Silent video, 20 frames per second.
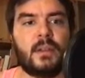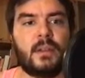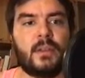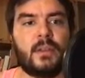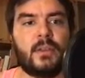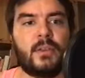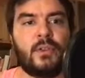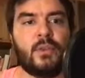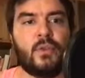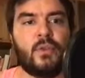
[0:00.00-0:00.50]

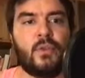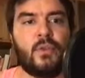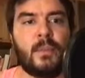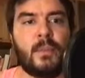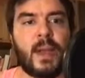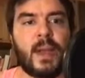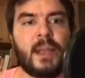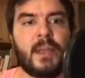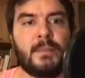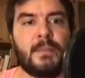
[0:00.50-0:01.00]
you
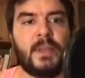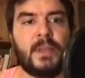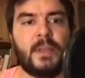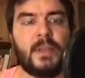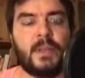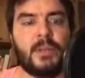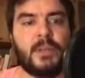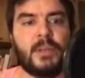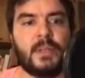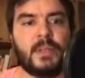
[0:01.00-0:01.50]
might be
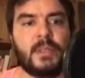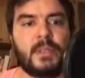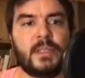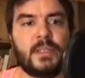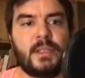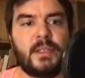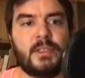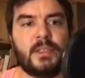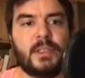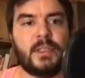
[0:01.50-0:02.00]

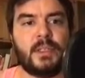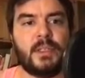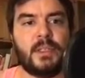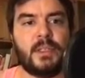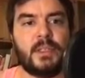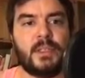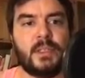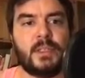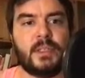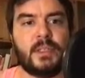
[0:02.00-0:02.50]
interested
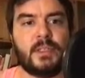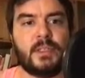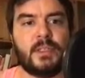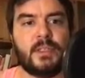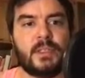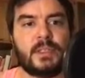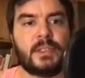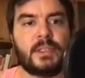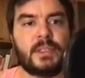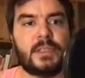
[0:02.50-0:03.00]
in
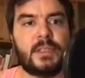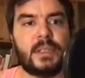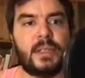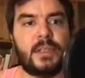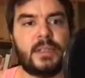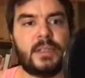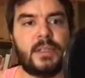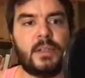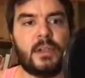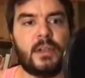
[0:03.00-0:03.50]
this
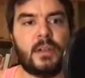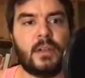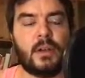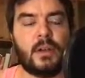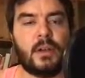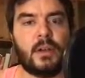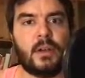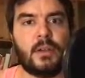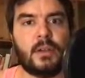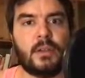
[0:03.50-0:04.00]
article
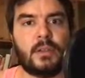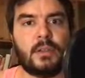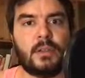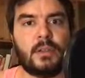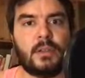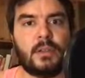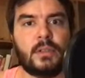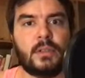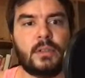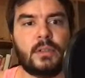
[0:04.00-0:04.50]

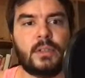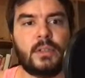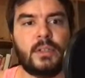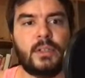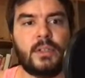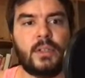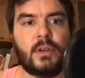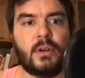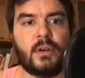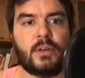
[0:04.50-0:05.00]
on
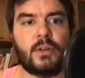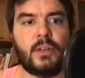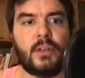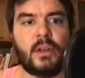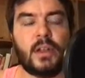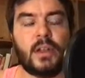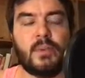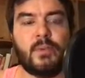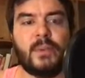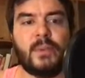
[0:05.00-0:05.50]
the ordinal
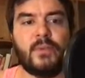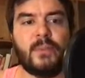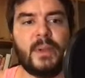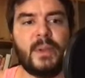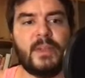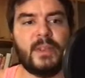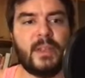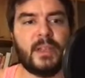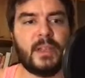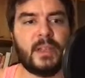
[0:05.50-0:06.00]

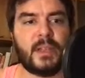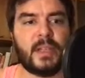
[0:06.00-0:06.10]
arithmetic,